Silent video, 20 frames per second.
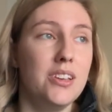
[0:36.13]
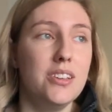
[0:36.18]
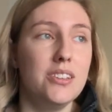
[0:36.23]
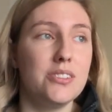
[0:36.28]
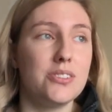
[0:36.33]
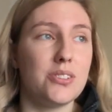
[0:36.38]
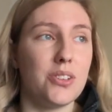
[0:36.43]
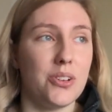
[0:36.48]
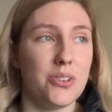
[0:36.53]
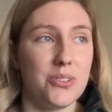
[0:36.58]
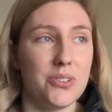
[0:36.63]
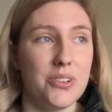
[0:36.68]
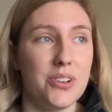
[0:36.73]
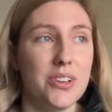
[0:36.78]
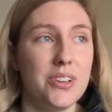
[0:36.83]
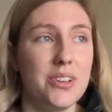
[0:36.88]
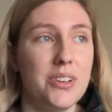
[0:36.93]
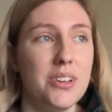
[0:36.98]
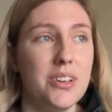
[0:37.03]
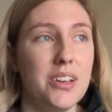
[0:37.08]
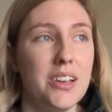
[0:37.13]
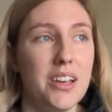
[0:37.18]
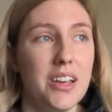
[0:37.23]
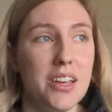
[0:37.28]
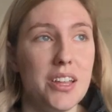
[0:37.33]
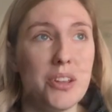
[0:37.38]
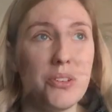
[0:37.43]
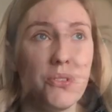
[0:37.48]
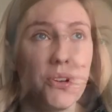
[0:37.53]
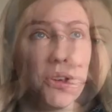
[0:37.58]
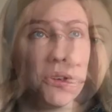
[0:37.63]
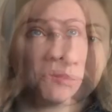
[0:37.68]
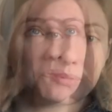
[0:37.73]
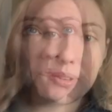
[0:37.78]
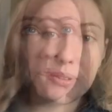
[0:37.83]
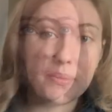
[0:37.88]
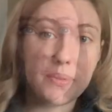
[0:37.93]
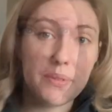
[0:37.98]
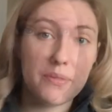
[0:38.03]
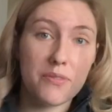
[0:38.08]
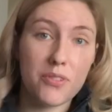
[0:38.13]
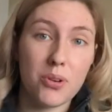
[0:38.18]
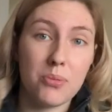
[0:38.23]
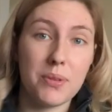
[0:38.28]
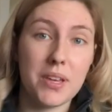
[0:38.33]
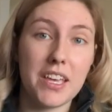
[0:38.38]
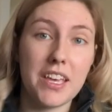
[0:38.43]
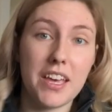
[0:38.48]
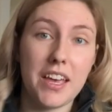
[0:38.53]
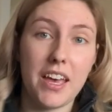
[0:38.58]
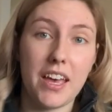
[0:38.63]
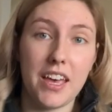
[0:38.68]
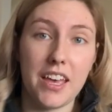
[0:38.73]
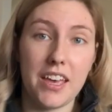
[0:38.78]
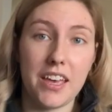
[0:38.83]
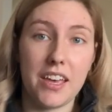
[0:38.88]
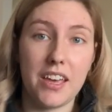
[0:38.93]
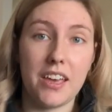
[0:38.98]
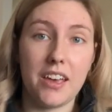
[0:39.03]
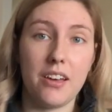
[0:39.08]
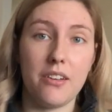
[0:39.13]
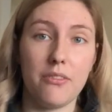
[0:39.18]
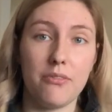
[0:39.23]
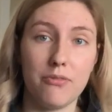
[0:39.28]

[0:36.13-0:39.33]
So anyway, I'm going to be filming a